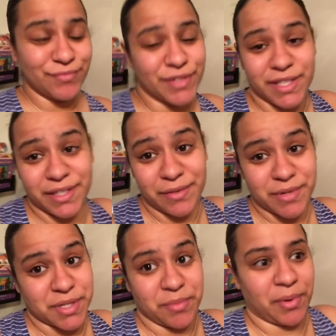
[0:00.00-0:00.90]
really, there
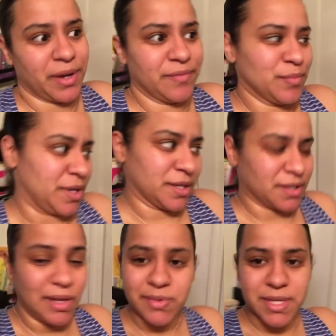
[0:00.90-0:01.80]
was no point in putting
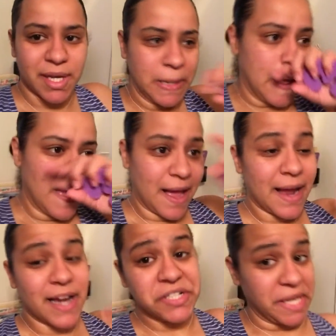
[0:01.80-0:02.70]
clothes on.
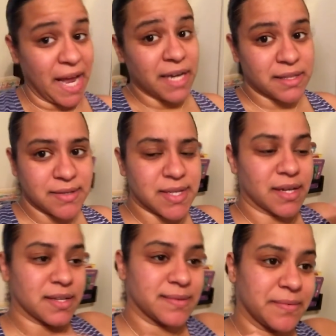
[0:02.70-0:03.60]
I actually had clothes
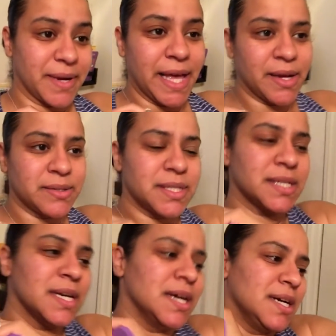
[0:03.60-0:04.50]
on because we went out,
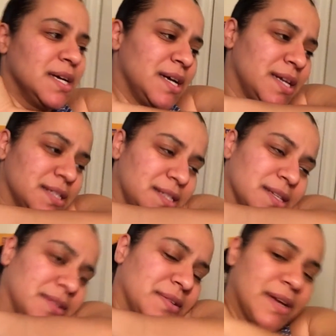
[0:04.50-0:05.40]
and
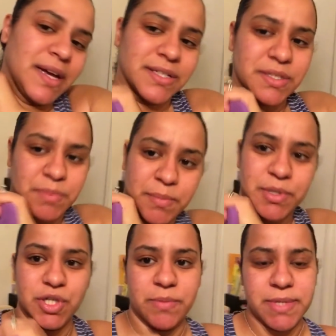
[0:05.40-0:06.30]
so I just put
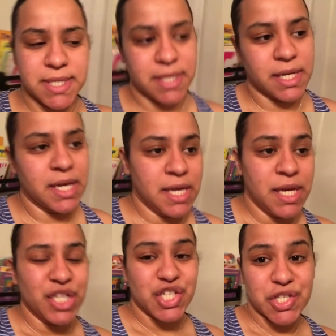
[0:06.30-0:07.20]
pajamas on
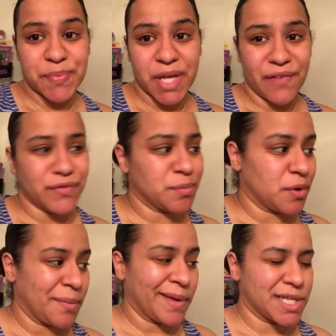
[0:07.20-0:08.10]
just to be
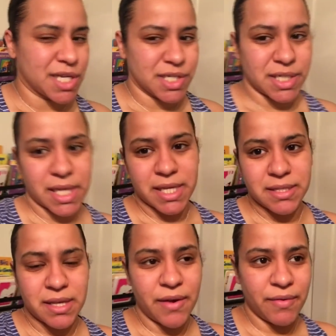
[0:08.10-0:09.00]
comfortable. I may change the
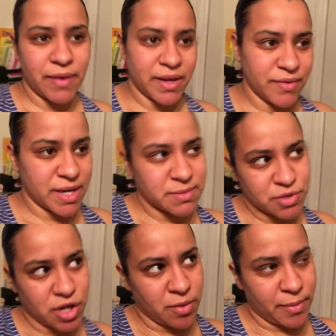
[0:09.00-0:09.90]
kids. Avery has
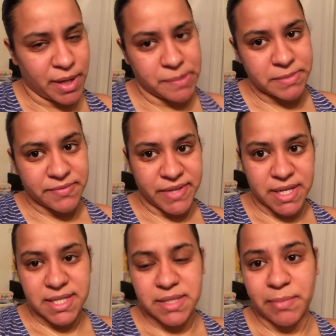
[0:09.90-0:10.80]
pajama bottoms,
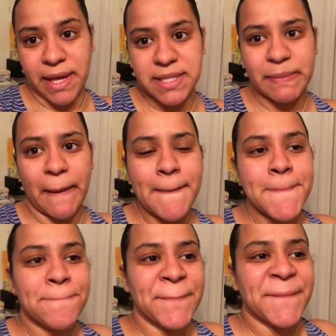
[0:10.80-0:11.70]
Phoenix has pants, but
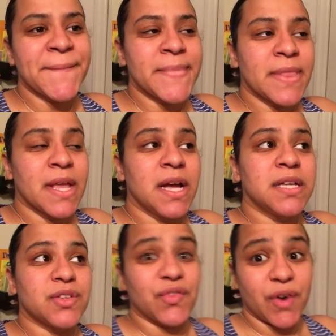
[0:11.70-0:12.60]

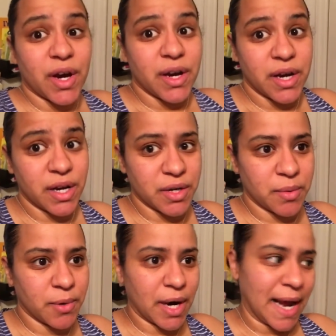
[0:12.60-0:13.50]
so far no more